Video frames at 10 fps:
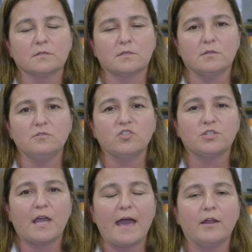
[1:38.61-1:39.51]
students
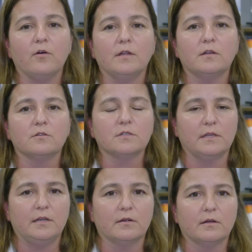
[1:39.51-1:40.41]
shadow a nurse
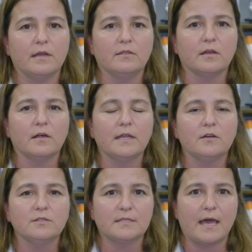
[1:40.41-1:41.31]
leader in the
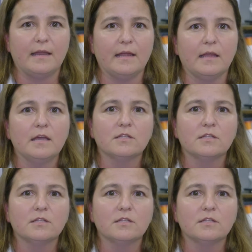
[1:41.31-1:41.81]
clinical setting